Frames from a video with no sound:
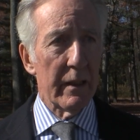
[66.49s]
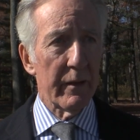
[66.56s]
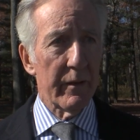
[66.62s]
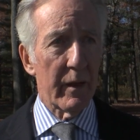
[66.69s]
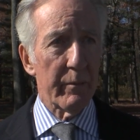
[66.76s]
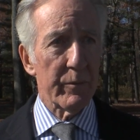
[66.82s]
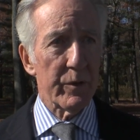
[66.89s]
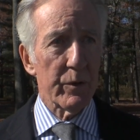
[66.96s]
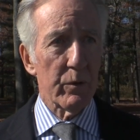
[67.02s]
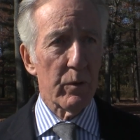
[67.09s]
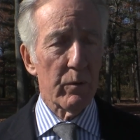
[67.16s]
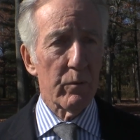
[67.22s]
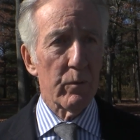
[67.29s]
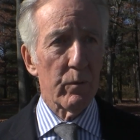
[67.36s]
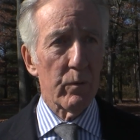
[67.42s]
them to
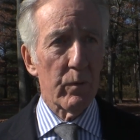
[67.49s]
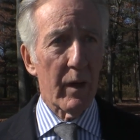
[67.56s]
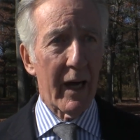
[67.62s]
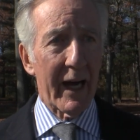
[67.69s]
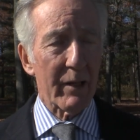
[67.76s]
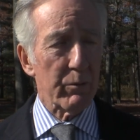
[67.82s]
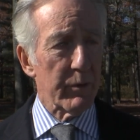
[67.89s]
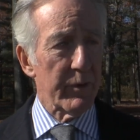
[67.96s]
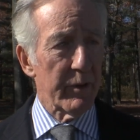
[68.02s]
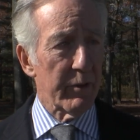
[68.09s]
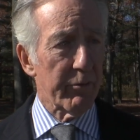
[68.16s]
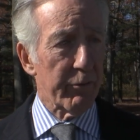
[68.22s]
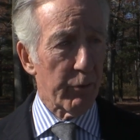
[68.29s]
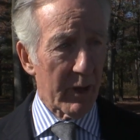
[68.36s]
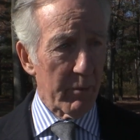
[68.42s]
act within the
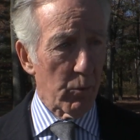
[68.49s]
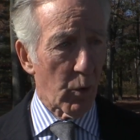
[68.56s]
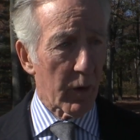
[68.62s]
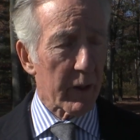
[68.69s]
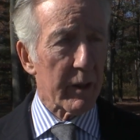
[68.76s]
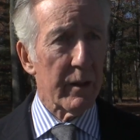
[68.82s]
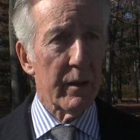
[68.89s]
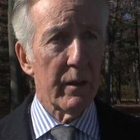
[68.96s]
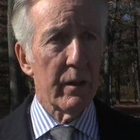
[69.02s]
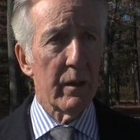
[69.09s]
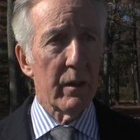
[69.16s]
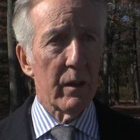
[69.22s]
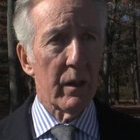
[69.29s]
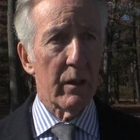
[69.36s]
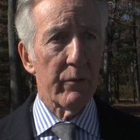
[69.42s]
framework
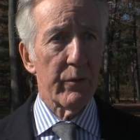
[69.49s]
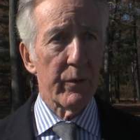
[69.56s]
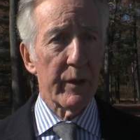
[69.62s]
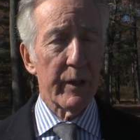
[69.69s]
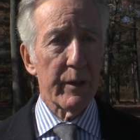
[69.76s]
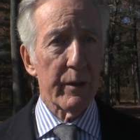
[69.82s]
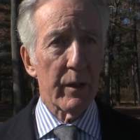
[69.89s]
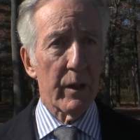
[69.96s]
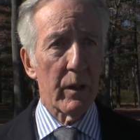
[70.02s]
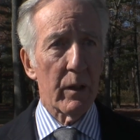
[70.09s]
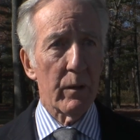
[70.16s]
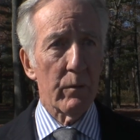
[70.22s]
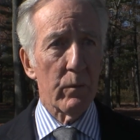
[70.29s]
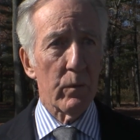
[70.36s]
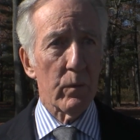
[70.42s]
of the
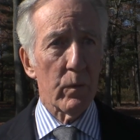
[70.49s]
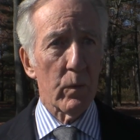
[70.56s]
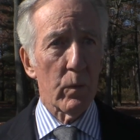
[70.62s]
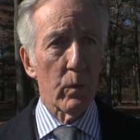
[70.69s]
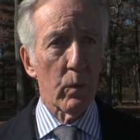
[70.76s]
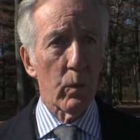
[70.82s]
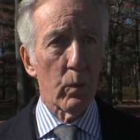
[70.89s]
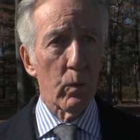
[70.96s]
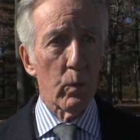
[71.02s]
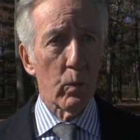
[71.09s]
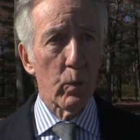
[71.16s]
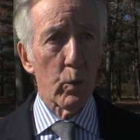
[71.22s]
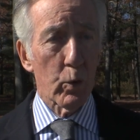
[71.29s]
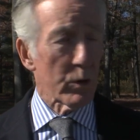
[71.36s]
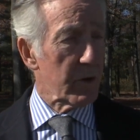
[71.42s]

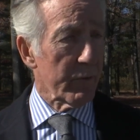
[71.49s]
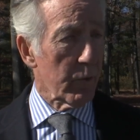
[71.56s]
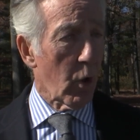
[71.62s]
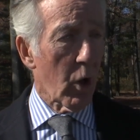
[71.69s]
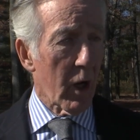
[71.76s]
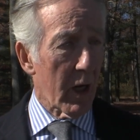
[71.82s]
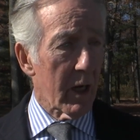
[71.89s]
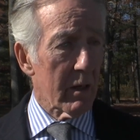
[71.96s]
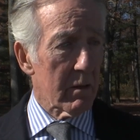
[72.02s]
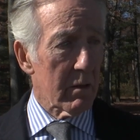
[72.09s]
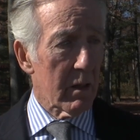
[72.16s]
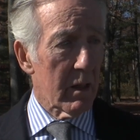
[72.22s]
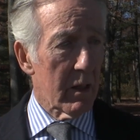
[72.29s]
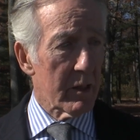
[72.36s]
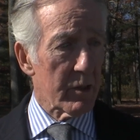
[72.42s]
uh, rules of law
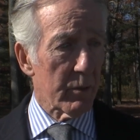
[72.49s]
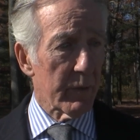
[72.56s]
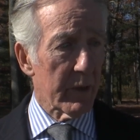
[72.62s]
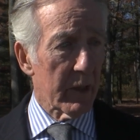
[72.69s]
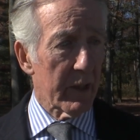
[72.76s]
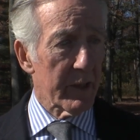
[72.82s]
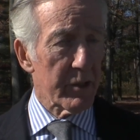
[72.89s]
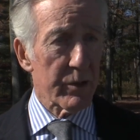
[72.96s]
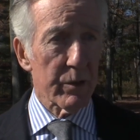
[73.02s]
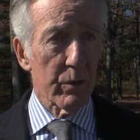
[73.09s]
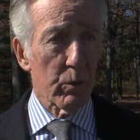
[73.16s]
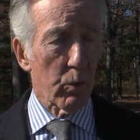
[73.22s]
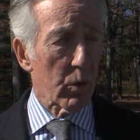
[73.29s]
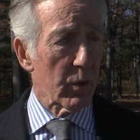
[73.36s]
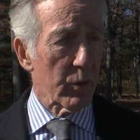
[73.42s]
as it relates to
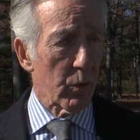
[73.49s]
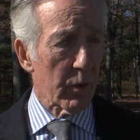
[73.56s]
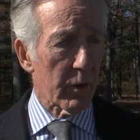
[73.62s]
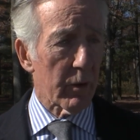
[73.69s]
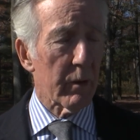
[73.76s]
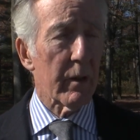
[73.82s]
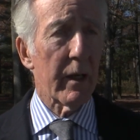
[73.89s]
the world order.